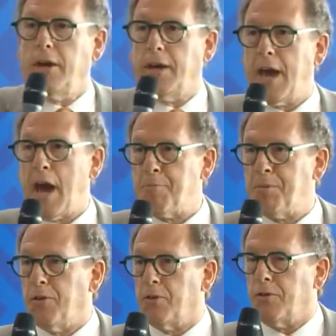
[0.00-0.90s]

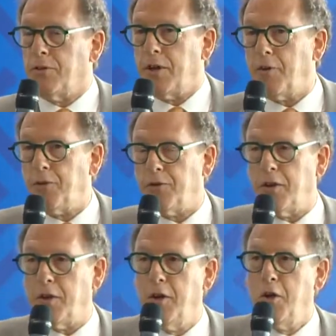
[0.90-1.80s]
gap, there's a
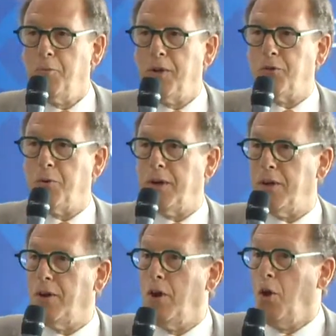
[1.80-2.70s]
deficit
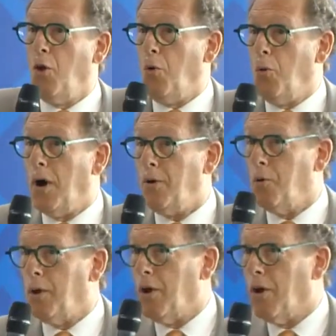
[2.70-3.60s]
between what
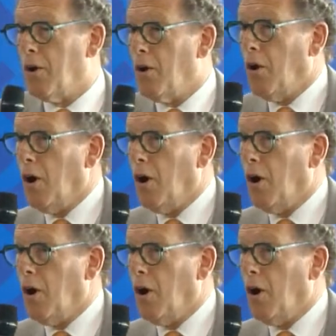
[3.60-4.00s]
we are,